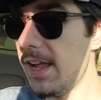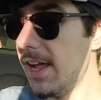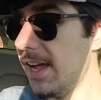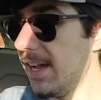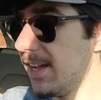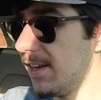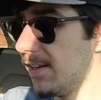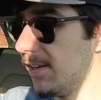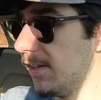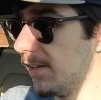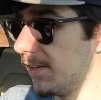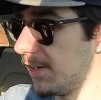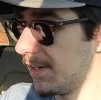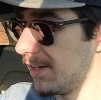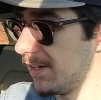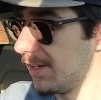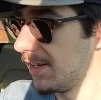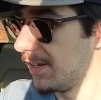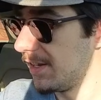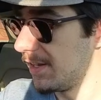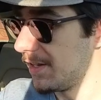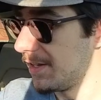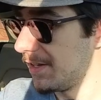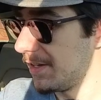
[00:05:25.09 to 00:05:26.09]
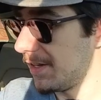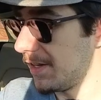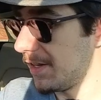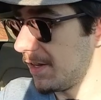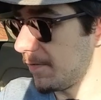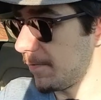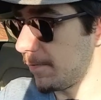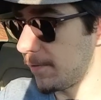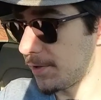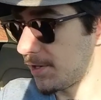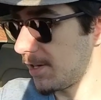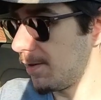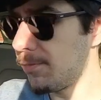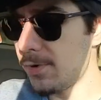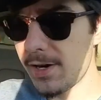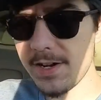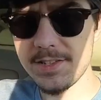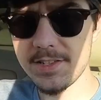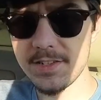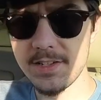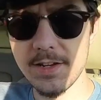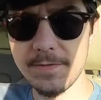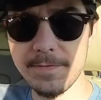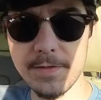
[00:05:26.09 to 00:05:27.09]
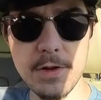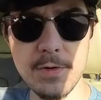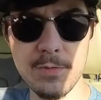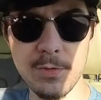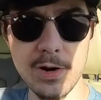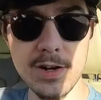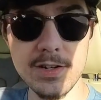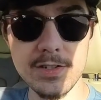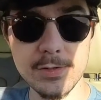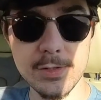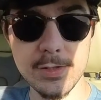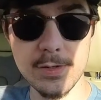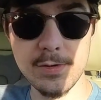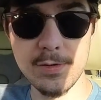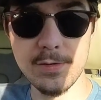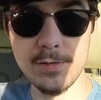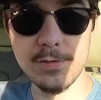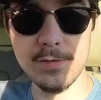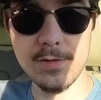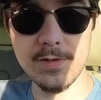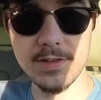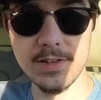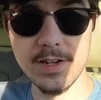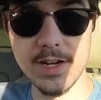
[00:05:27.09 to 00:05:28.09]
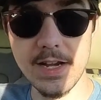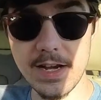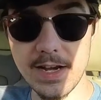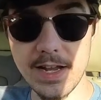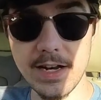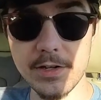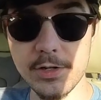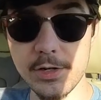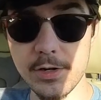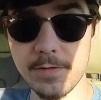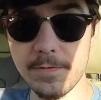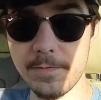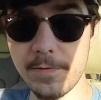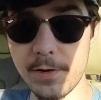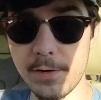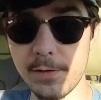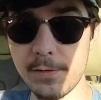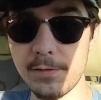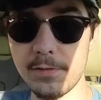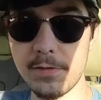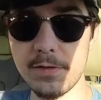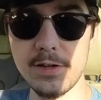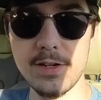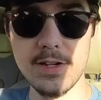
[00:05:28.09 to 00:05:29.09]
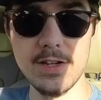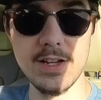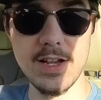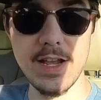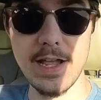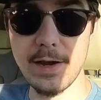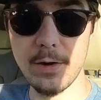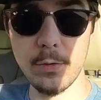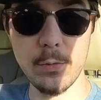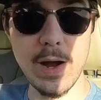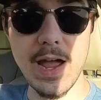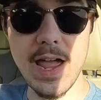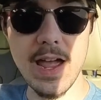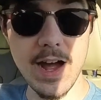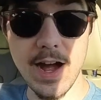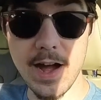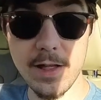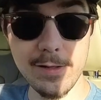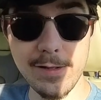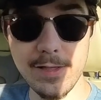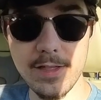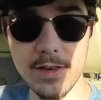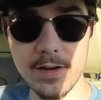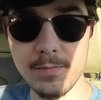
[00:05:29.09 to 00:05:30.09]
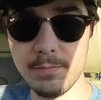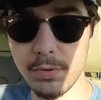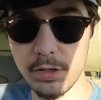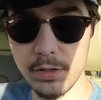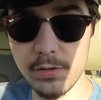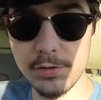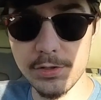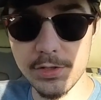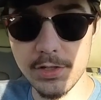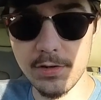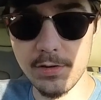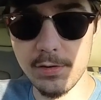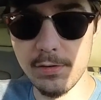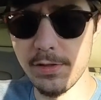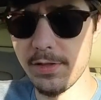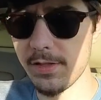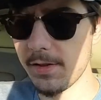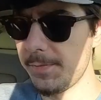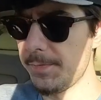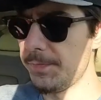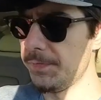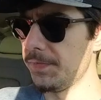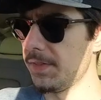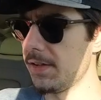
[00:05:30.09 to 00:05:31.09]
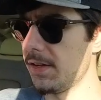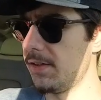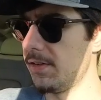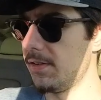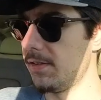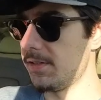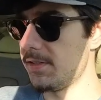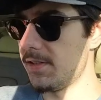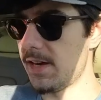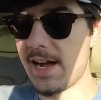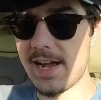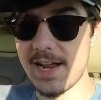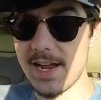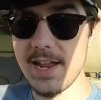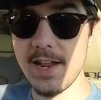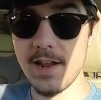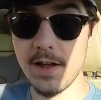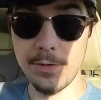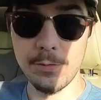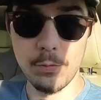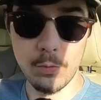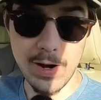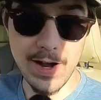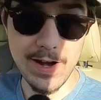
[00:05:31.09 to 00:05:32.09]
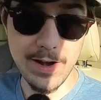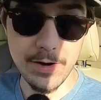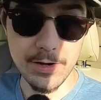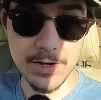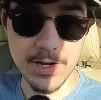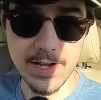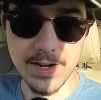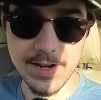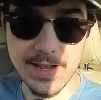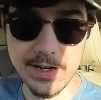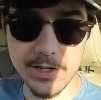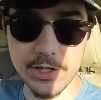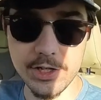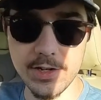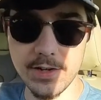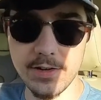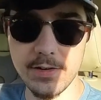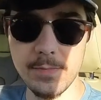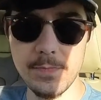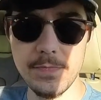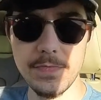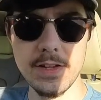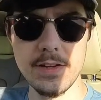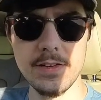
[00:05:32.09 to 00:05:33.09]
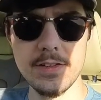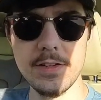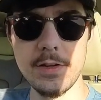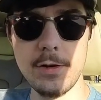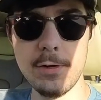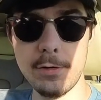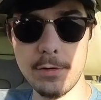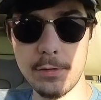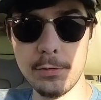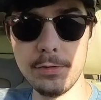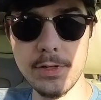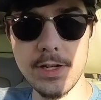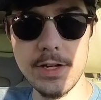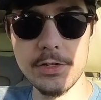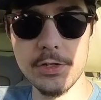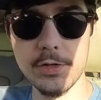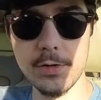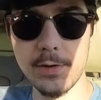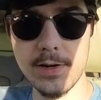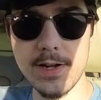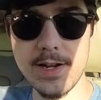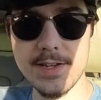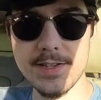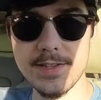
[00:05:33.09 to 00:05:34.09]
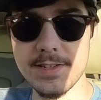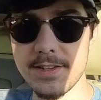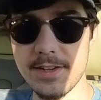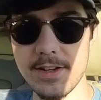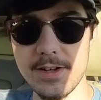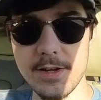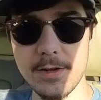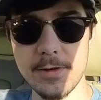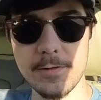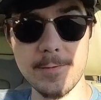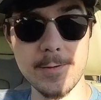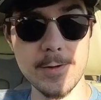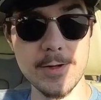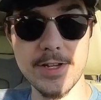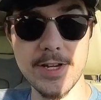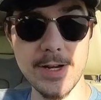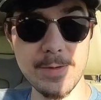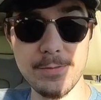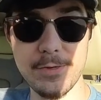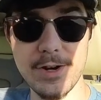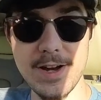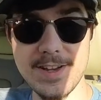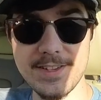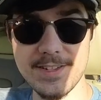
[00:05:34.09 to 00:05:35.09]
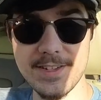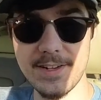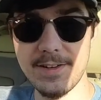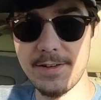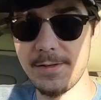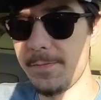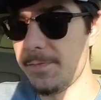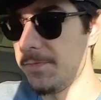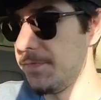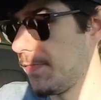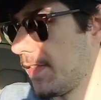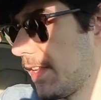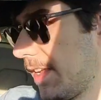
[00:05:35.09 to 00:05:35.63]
And for some reason, if you want to connect your phone in a way other than Bluetooth, i.e. a wired connection, your only choice, for some reason,